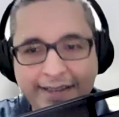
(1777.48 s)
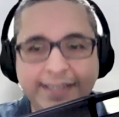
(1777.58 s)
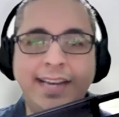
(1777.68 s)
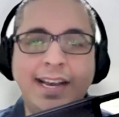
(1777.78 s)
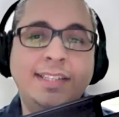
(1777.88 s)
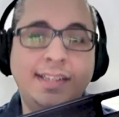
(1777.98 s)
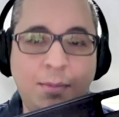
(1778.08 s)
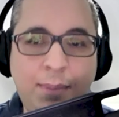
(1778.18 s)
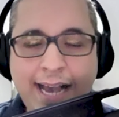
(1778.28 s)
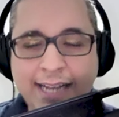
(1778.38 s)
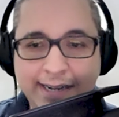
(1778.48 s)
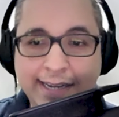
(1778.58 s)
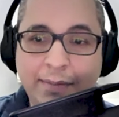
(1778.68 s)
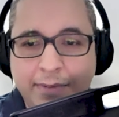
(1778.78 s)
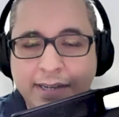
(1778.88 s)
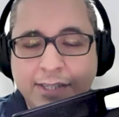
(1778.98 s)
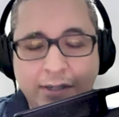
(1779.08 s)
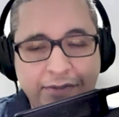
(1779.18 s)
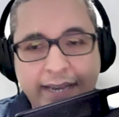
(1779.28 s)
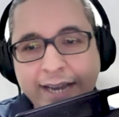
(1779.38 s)
this test and I pass and I get my
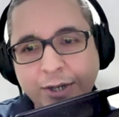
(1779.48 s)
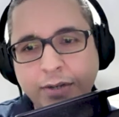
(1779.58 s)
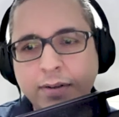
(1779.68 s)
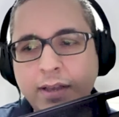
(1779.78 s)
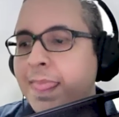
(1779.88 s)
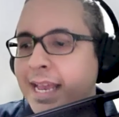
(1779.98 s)
certification,